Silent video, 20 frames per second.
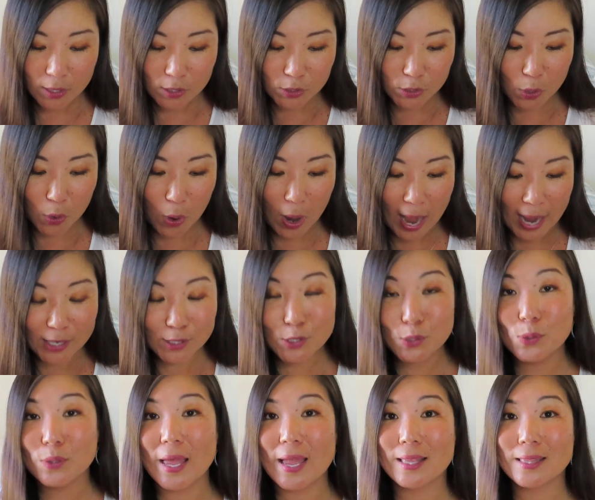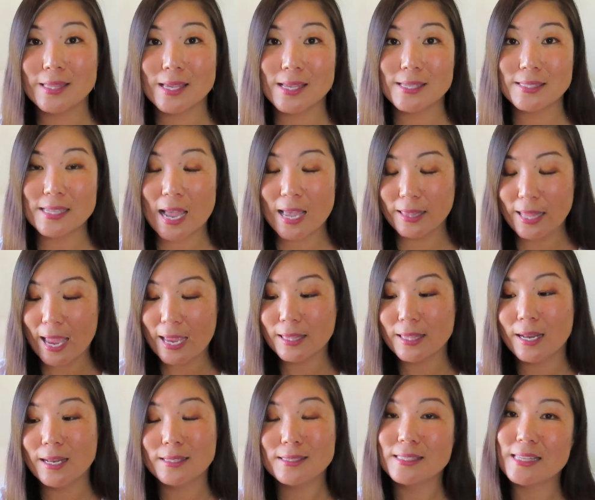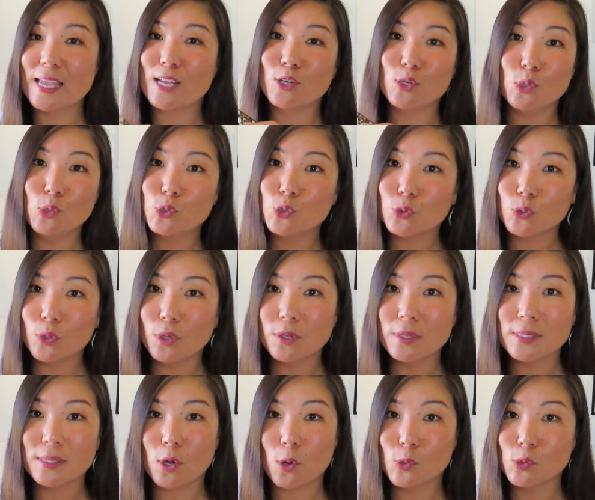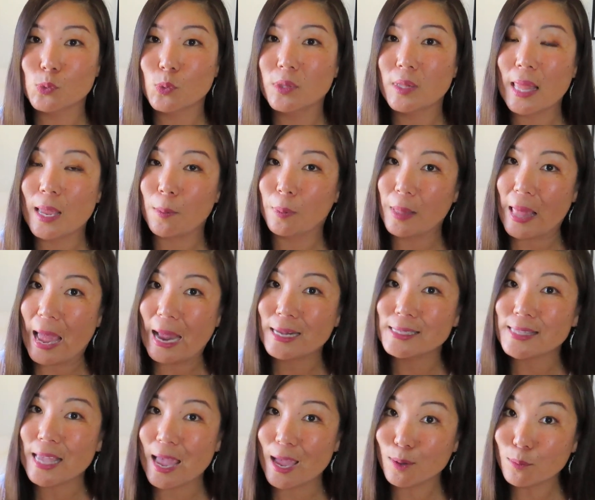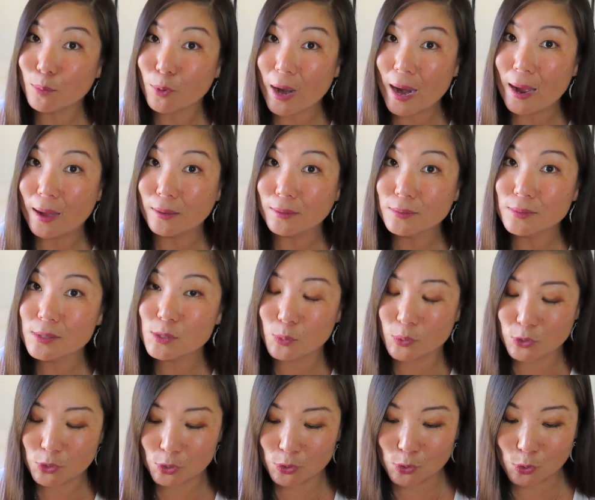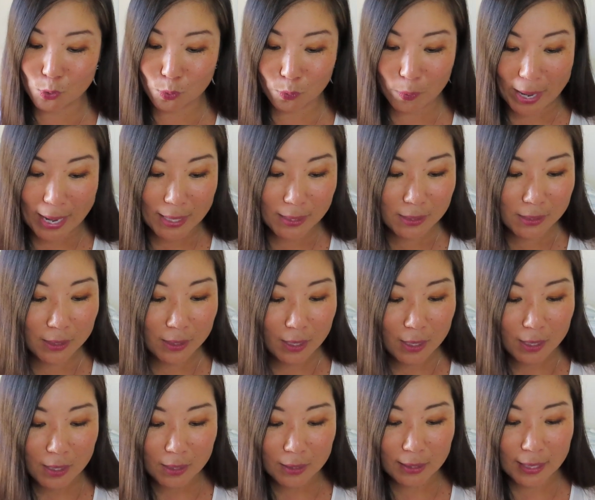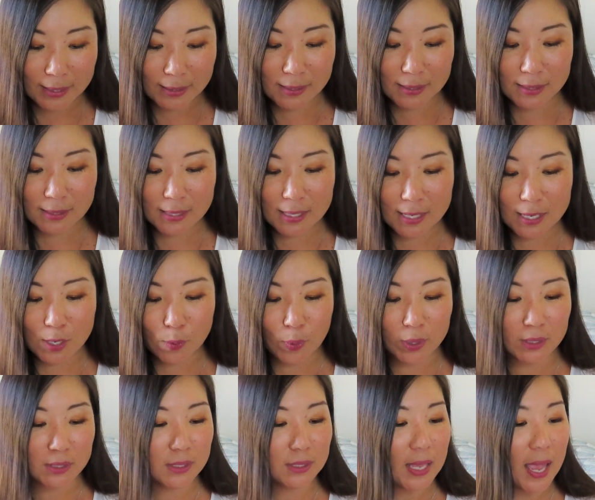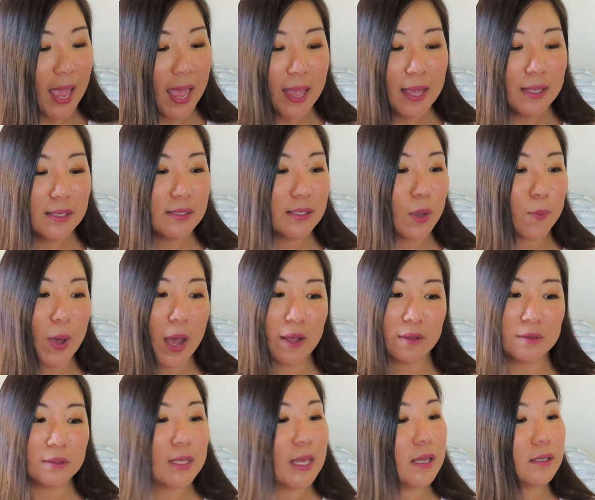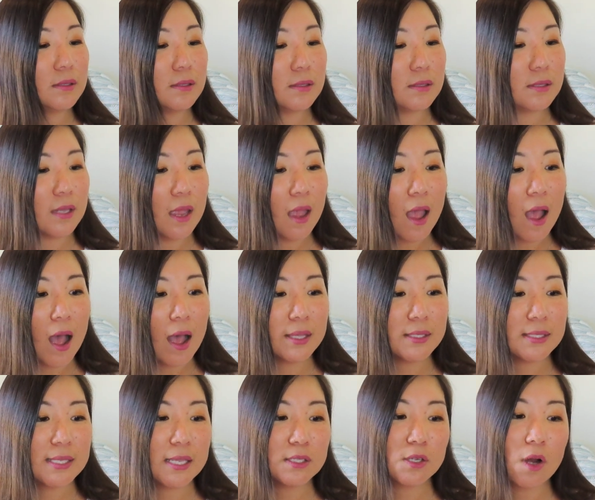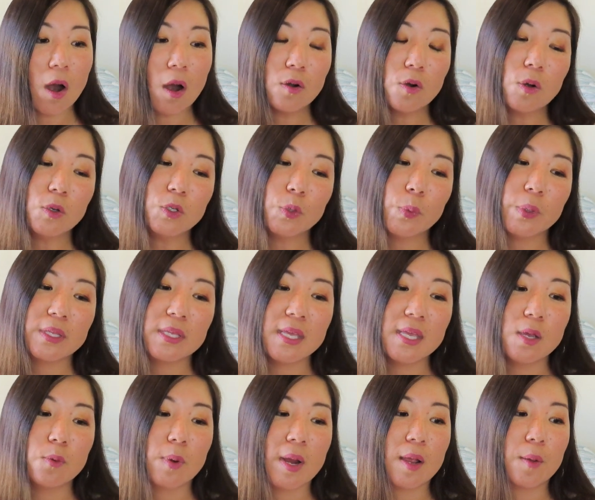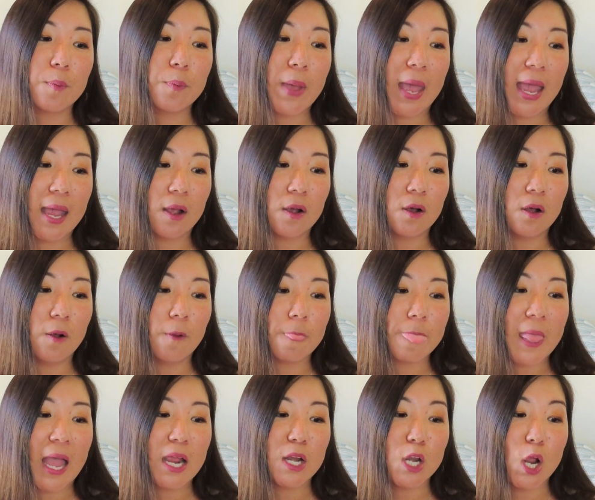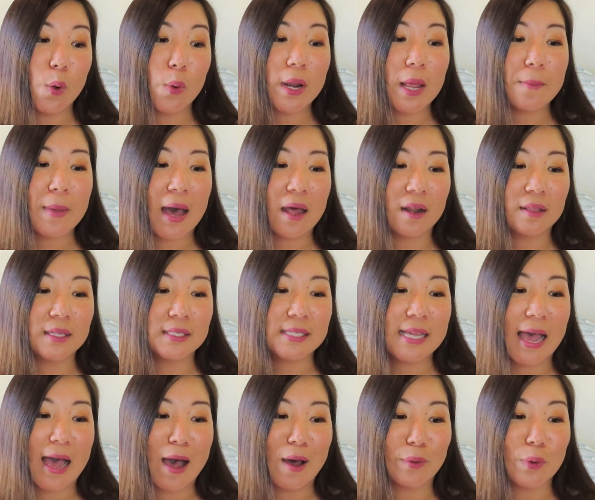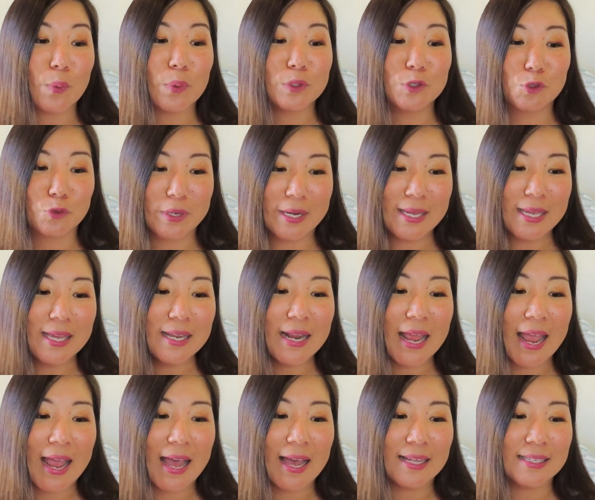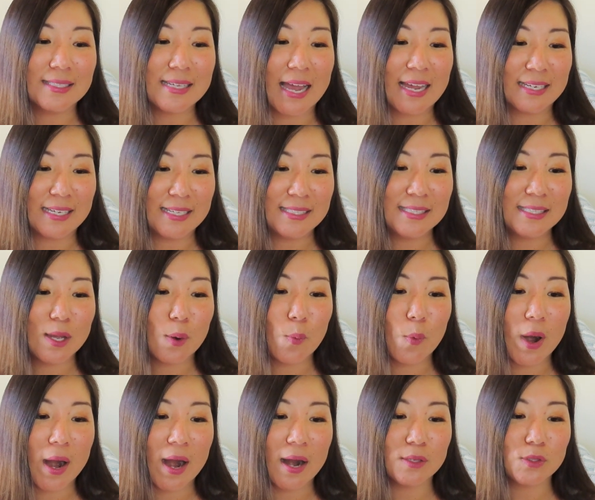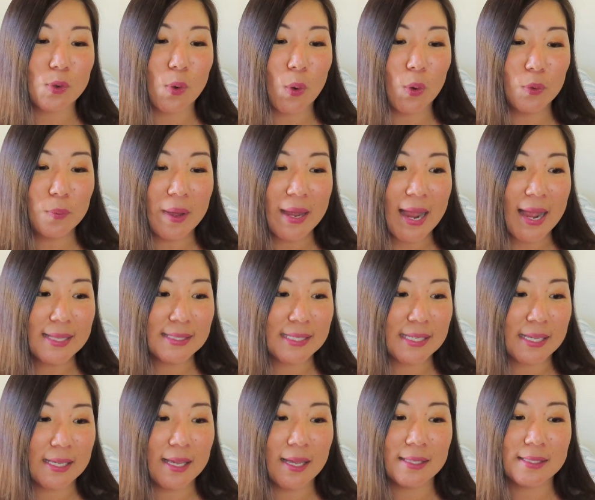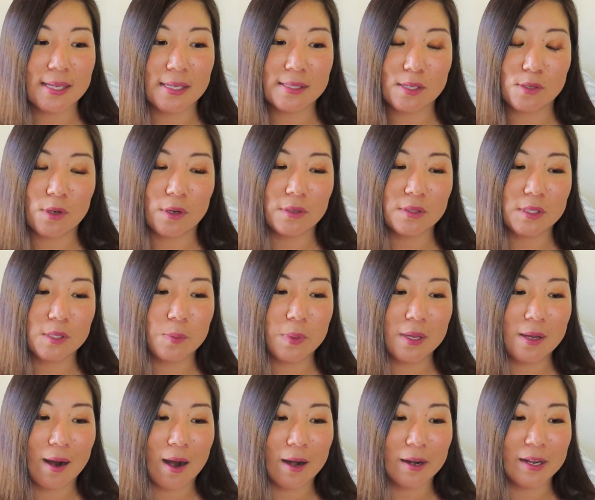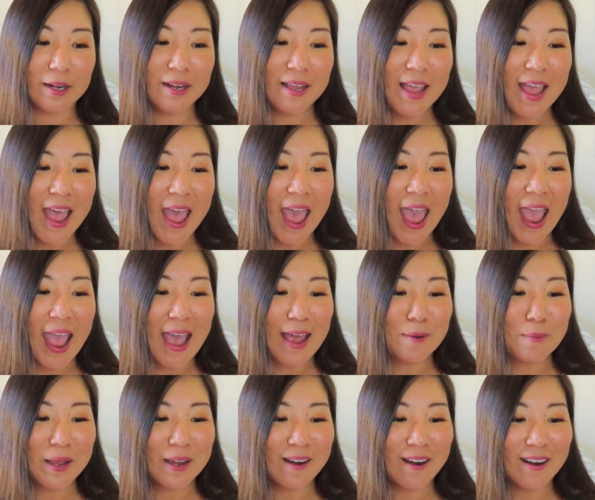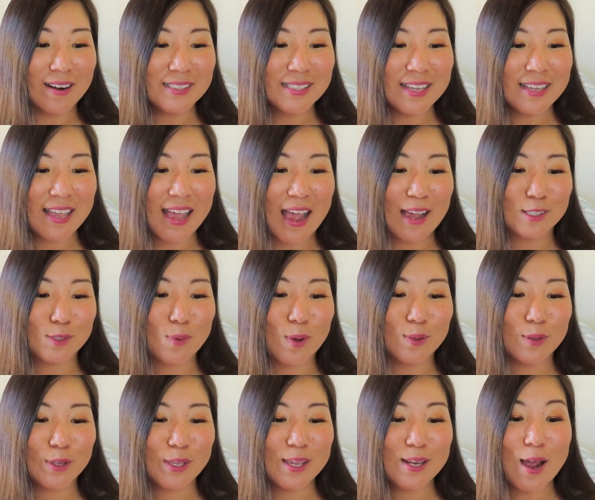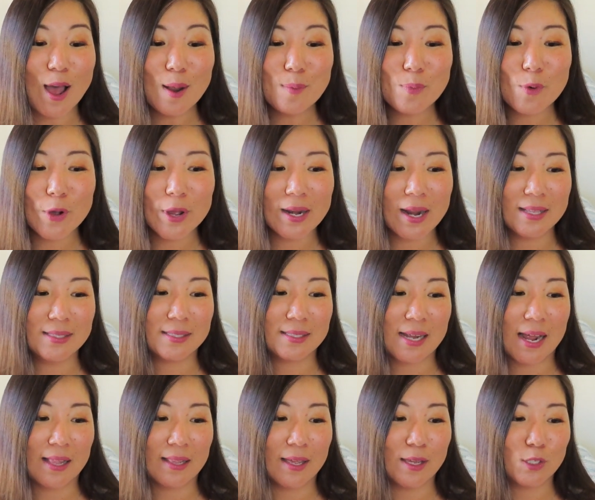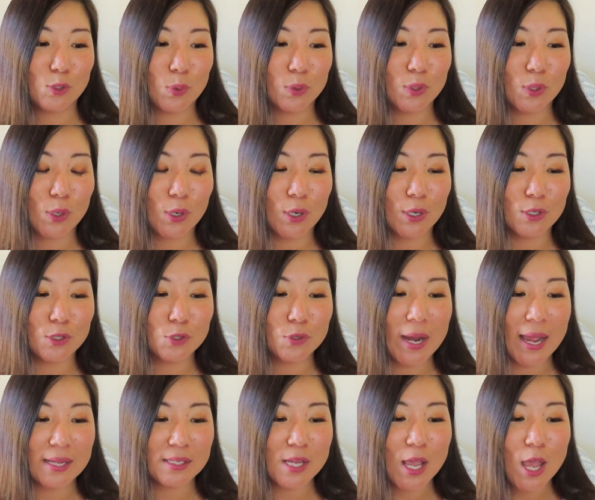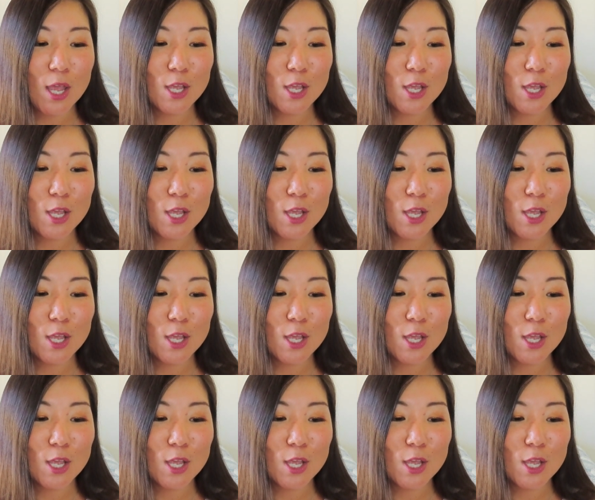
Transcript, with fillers: So I do like this. I like that it's like neutral. It goes with like blacks and browns, which is great. Let's see what it says about this. It says cardholder with keyring bangle. I know when I'm out on the town with drink in hand, I need somewhere to hold my ID. It doesn't hurt to be carded. And my cards and cash while looking on point and stylish with the current trend.